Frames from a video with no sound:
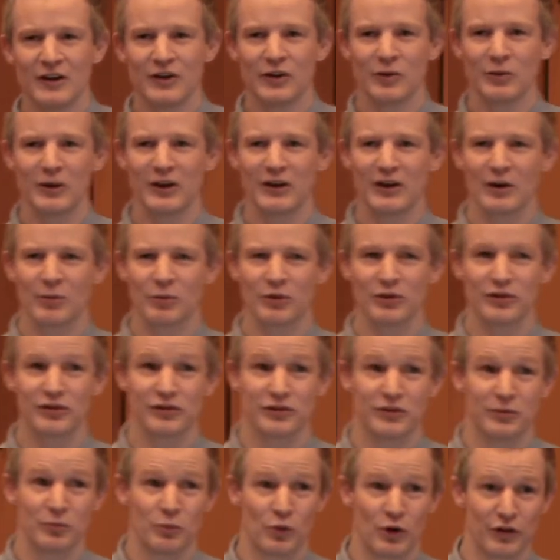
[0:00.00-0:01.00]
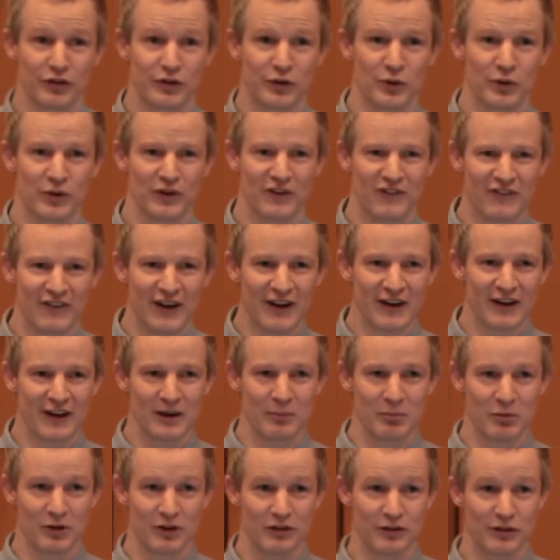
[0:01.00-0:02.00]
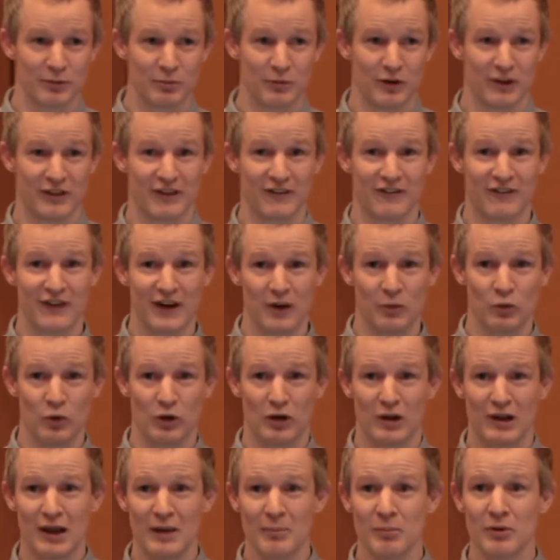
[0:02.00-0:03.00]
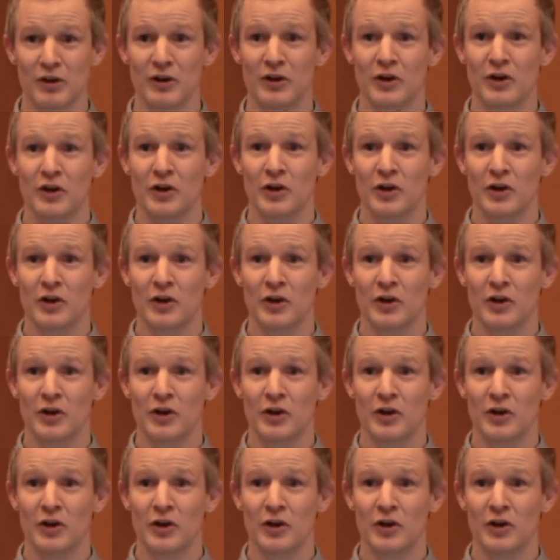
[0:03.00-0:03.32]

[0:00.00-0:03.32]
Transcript: you end up with what's called a fat embolism, where the fat will clump,